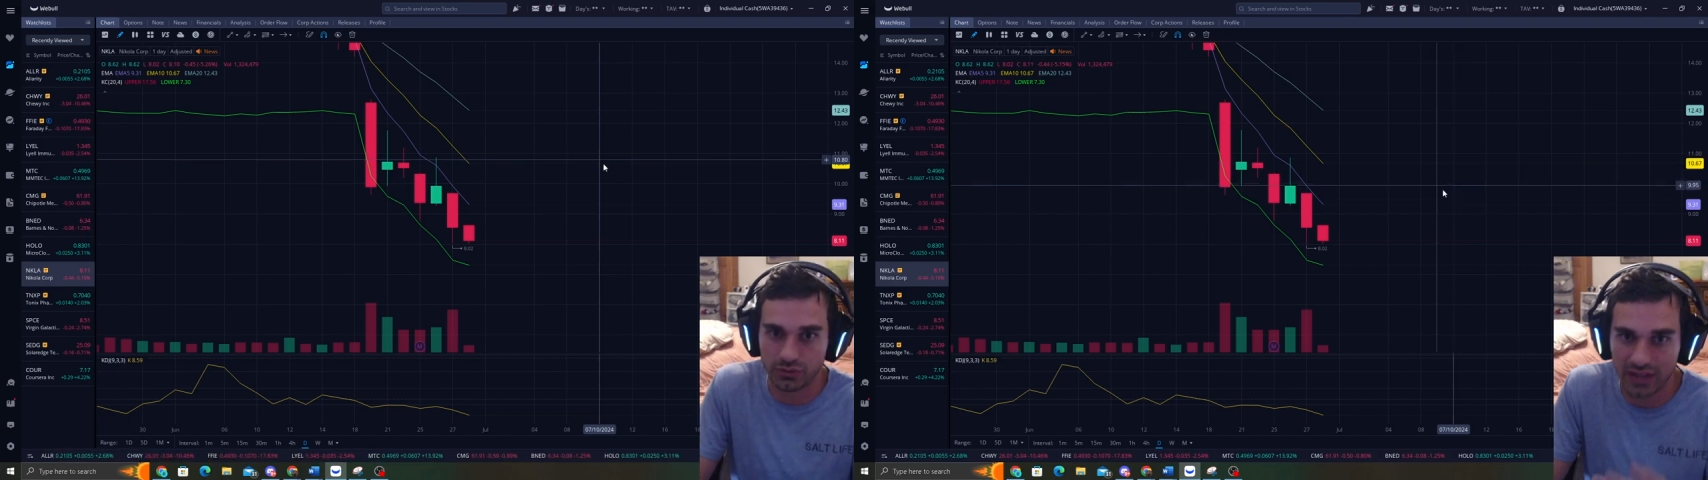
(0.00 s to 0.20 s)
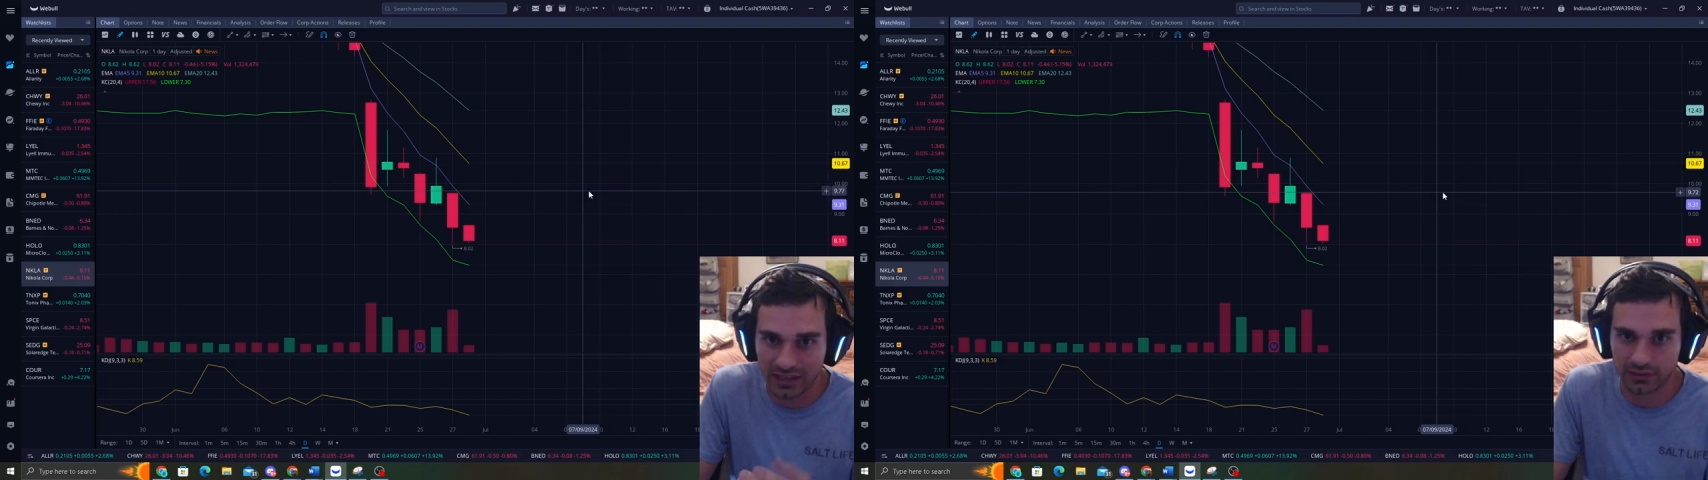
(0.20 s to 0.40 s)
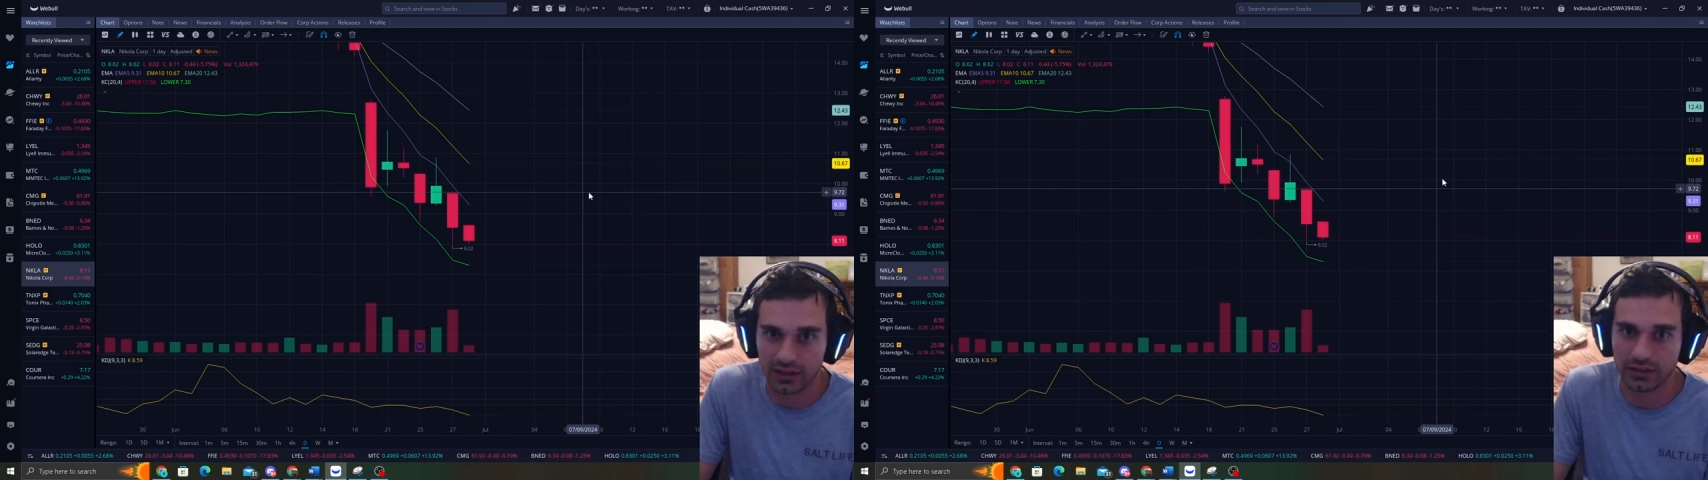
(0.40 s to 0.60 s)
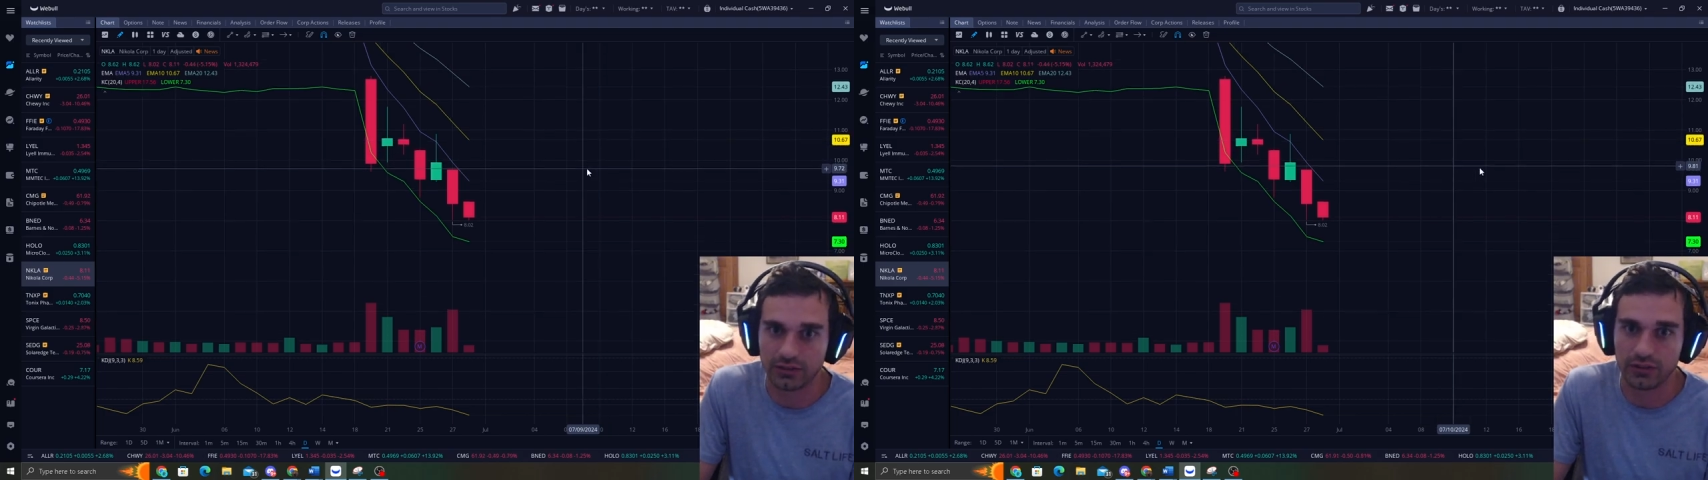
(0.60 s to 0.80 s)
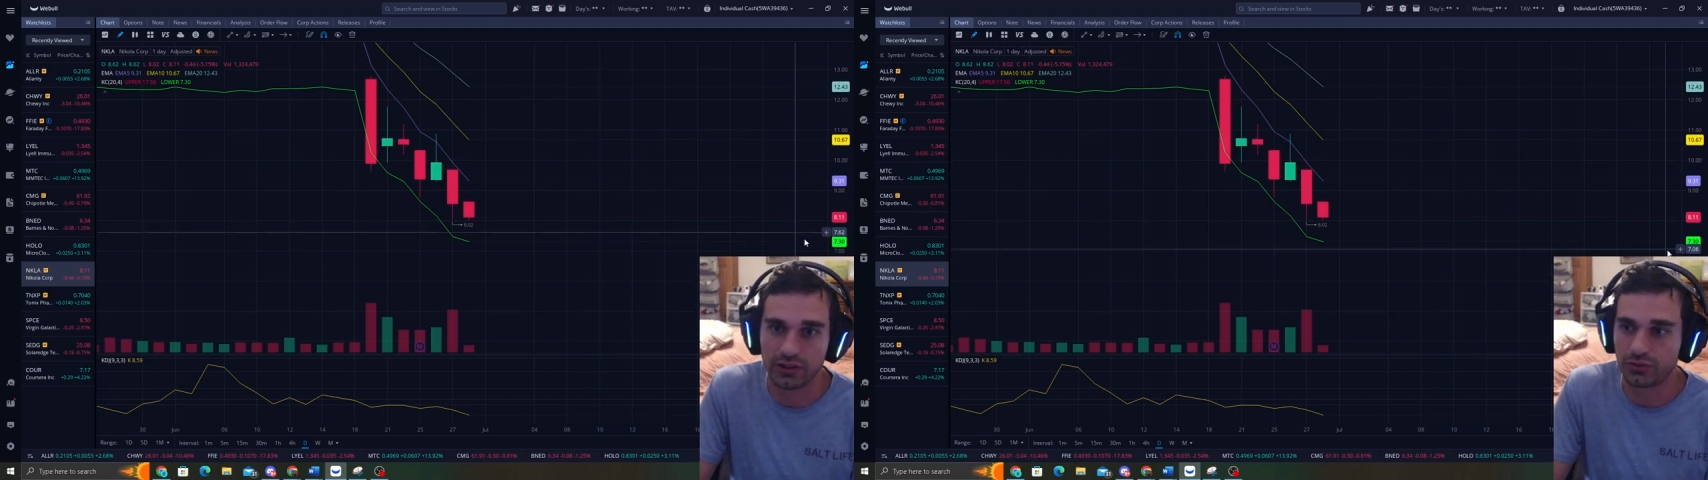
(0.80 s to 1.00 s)

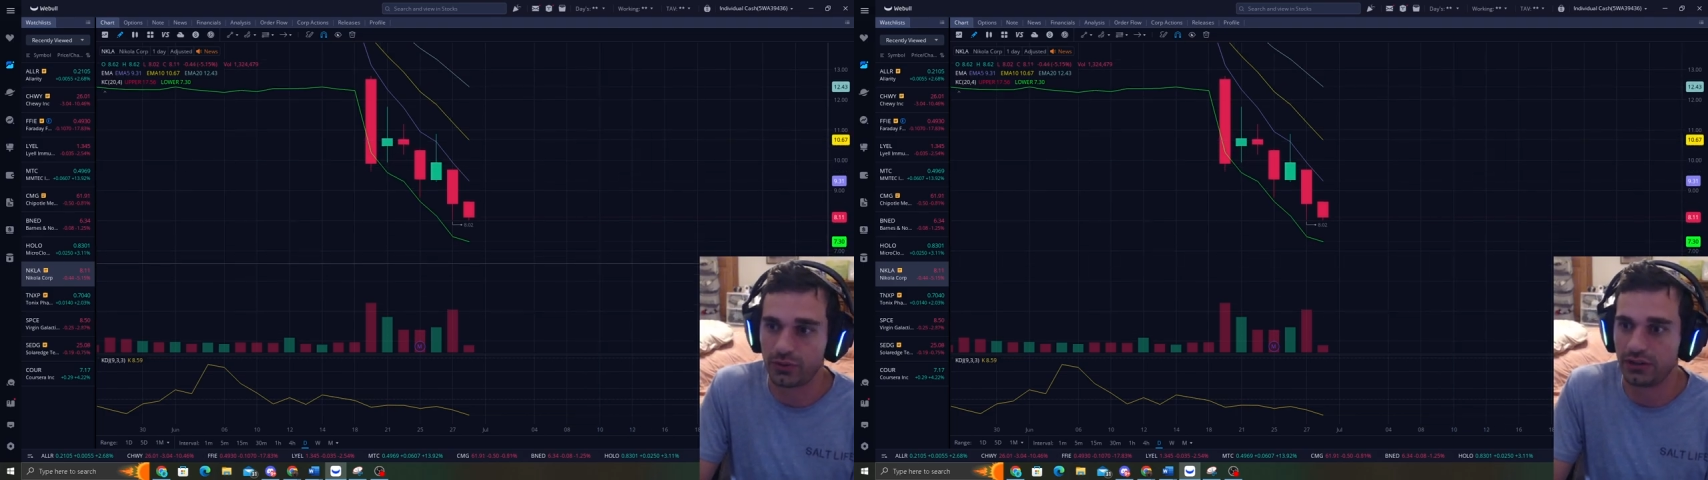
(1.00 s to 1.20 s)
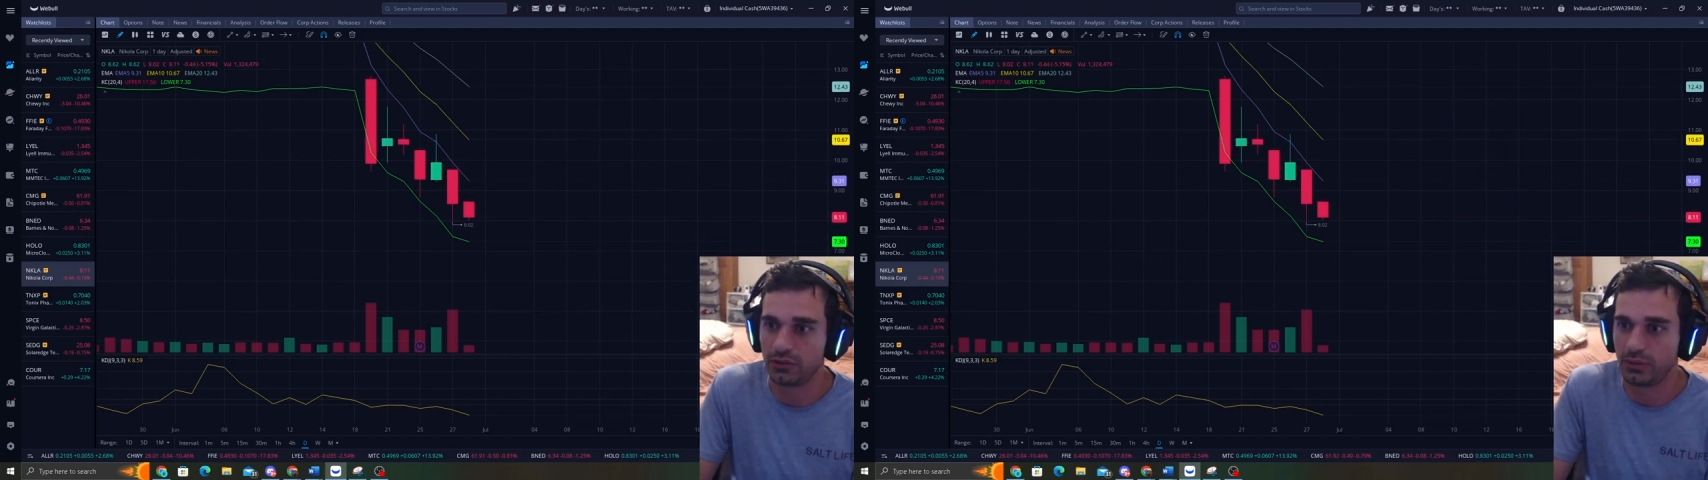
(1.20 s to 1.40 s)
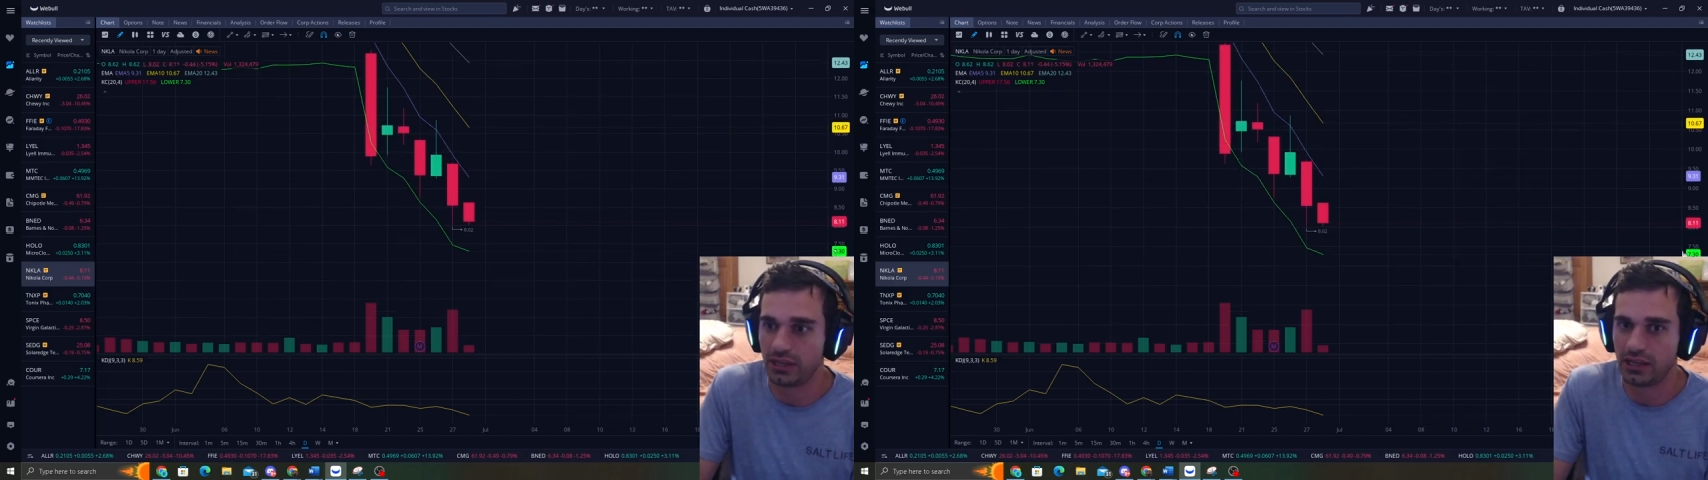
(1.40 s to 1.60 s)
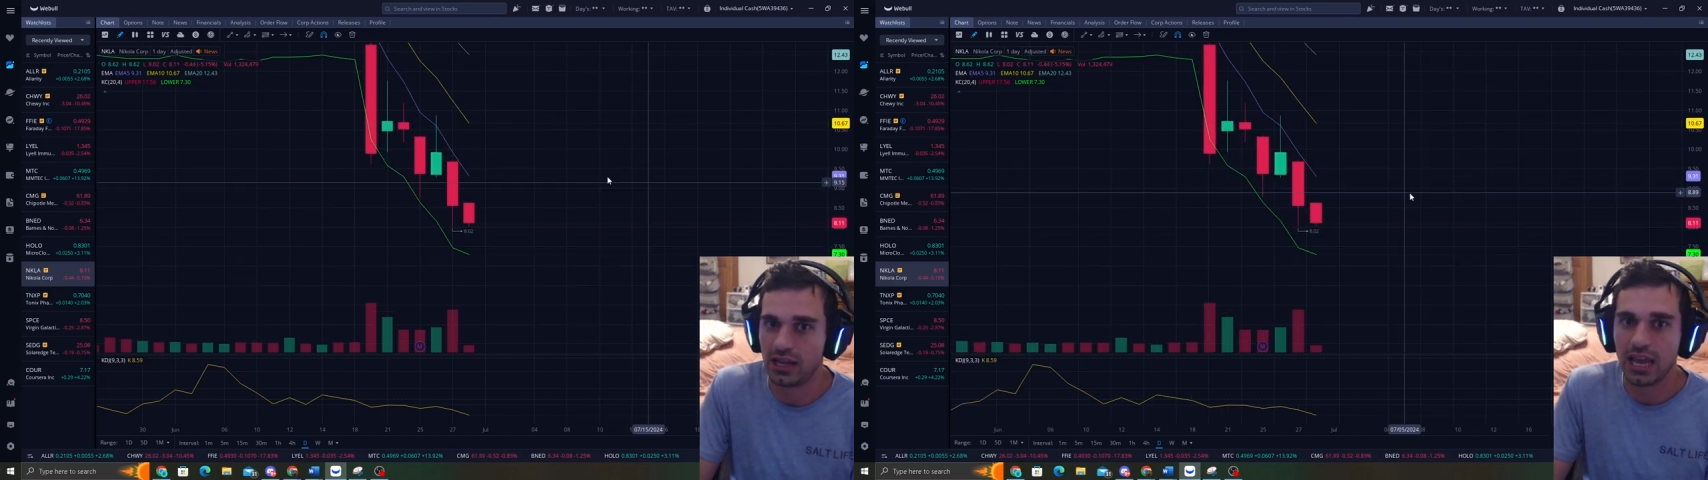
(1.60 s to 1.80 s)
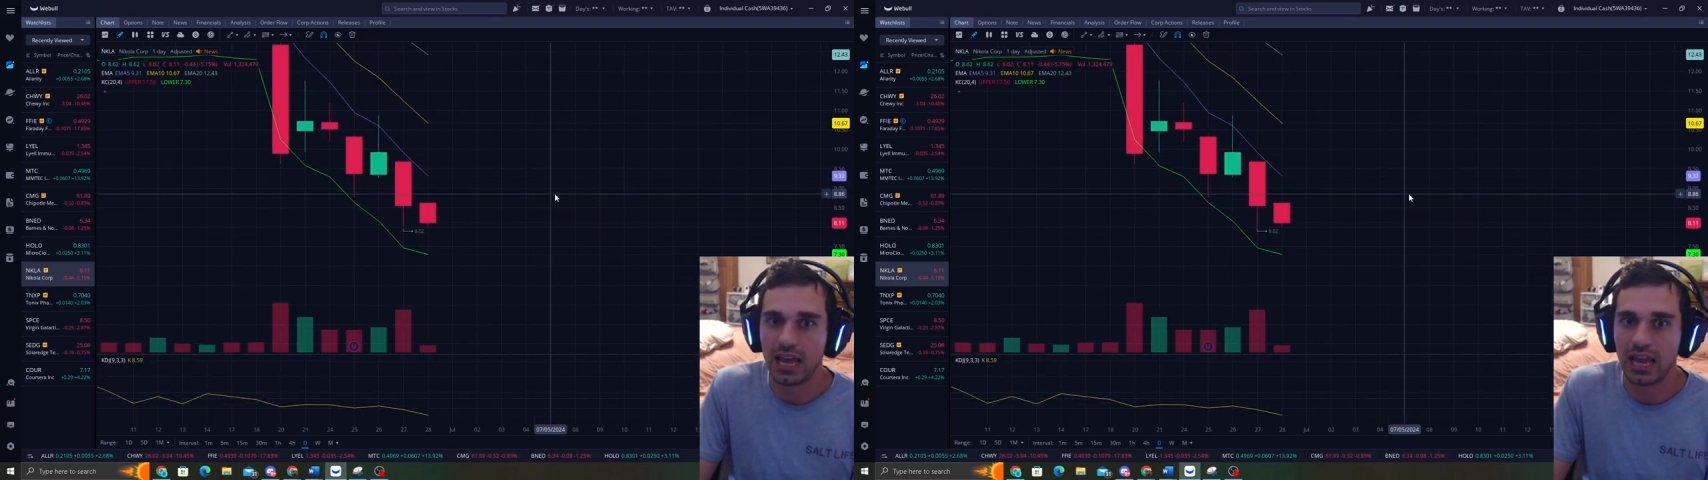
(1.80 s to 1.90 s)
designated the trade to be.